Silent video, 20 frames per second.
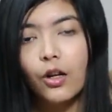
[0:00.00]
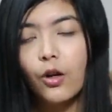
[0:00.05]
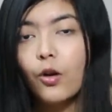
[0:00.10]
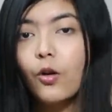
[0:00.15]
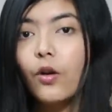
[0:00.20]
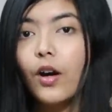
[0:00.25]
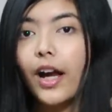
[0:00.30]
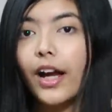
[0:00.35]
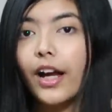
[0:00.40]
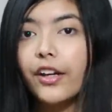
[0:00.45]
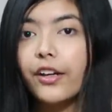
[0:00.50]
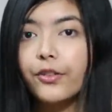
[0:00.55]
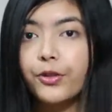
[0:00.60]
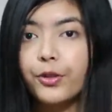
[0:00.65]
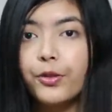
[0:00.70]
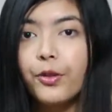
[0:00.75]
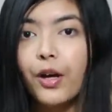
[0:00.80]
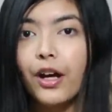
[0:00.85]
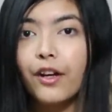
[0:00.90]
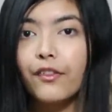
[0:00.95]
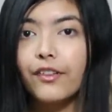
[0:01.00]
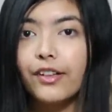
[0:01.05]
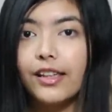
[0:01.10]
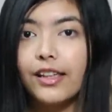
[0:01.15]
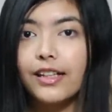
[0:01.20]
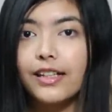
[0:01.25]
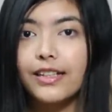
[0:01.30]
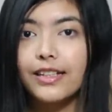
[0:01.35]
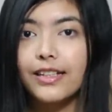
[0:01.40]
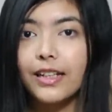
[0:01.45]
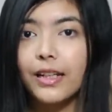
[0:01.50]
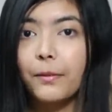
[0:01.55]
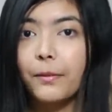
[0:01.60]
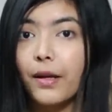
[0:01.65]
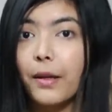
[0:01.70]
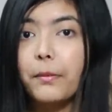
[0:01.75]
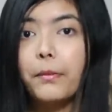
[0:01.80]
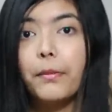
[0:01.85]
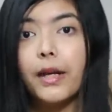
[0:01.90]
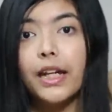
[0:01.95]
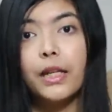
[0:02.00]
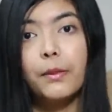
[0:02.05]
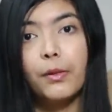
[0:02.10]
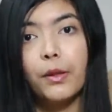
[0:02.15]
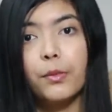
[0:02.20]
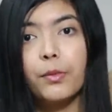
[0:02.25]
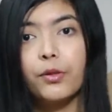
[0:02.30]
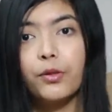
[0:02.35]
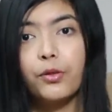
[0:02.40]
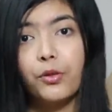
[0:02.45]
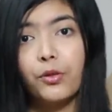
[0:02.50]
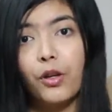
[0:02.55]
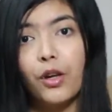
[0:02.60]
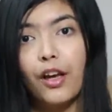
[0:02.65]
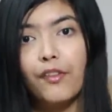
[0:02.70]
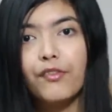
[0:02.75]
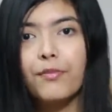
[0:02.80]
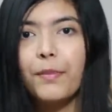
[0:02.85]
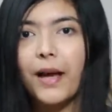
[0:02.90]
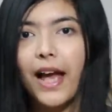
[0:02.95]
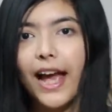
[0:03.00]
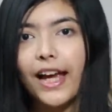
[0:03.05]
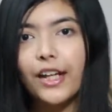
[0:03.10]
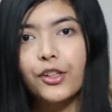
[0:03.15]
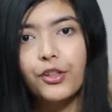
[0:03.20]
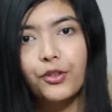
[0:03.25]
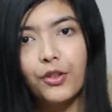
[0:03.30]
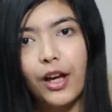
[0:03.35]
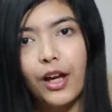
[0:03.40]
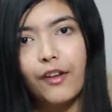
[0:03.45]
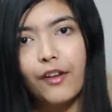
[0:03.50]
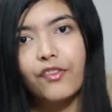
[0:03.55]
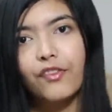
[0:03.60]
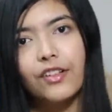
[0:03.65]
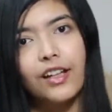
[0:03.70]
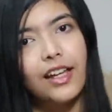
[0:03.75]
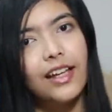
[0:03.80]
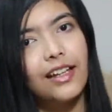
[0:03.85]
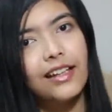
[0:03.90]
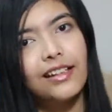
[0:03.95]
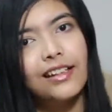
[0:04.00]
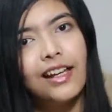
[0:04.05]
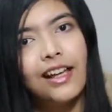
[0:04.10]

oh, I do have a last name, but many people do not have, but I do have. And